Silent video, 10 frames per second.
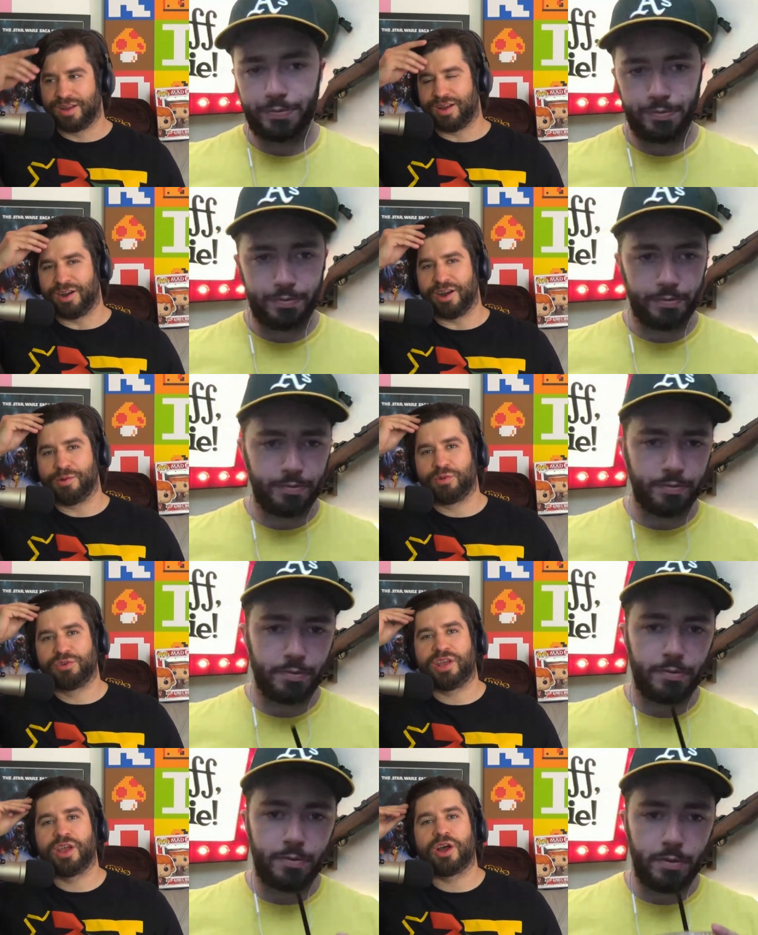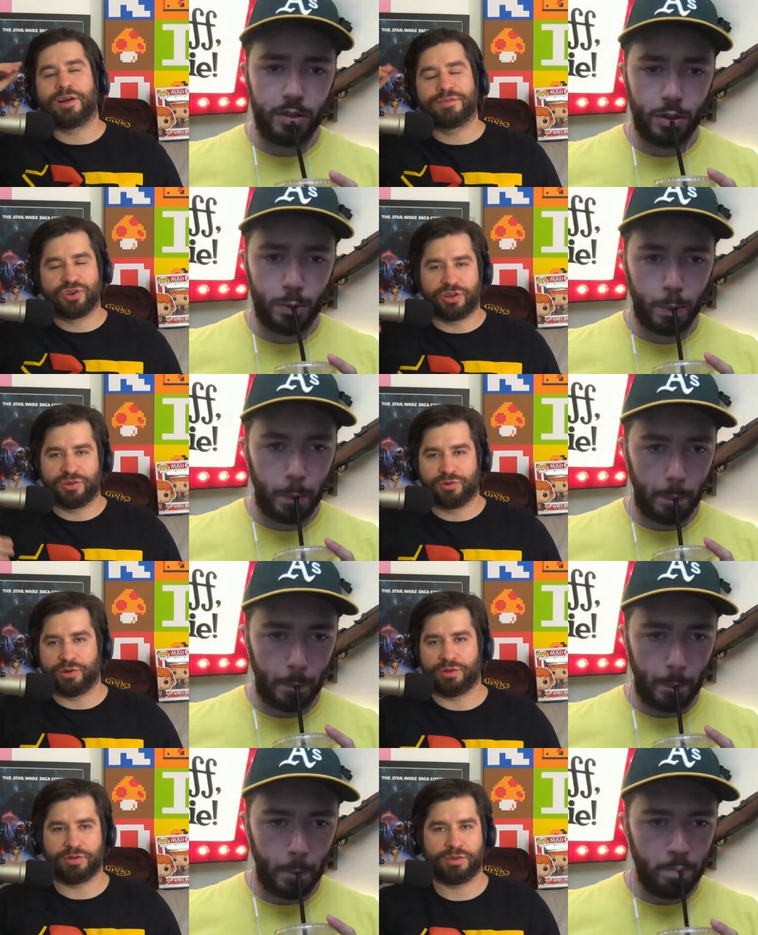Speaker 1: all right we'll take off john
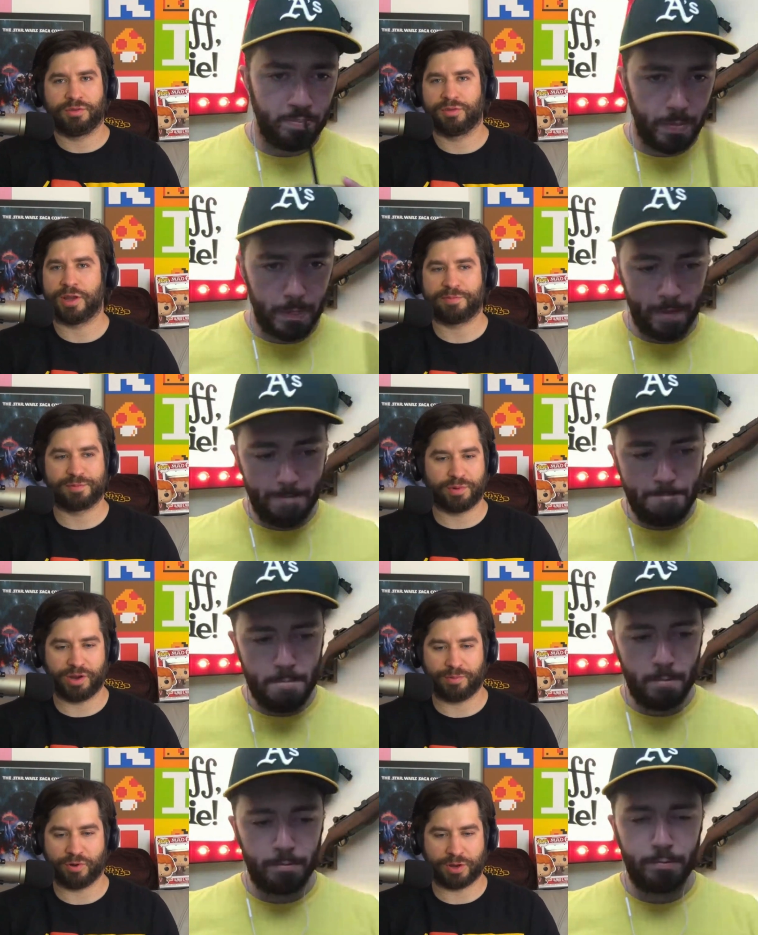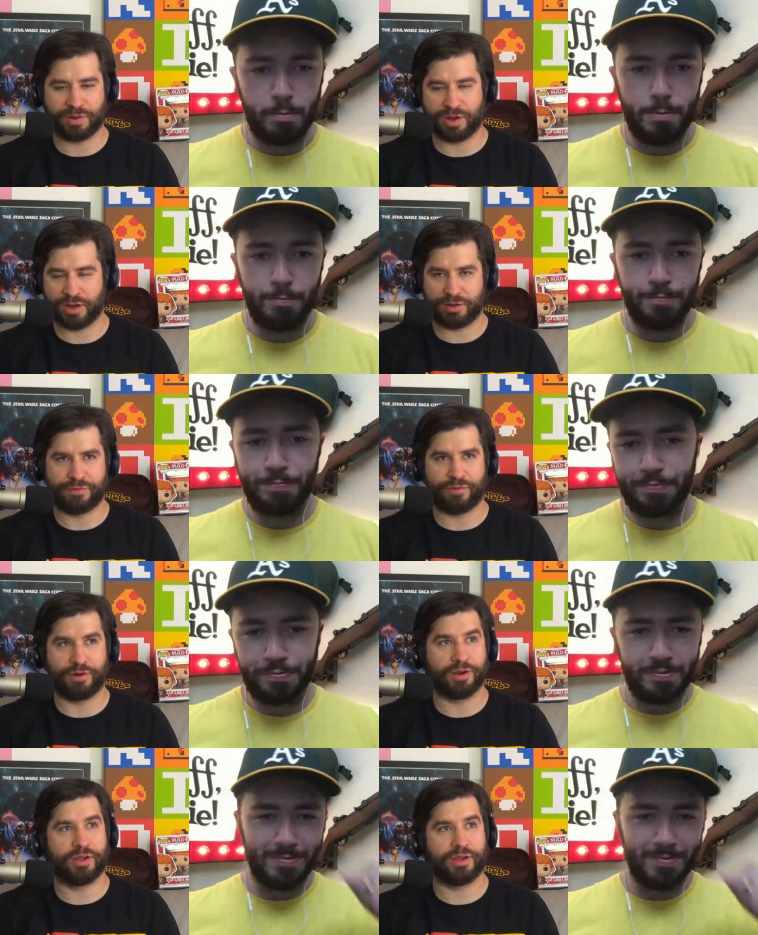doyle stop spreading propaganda for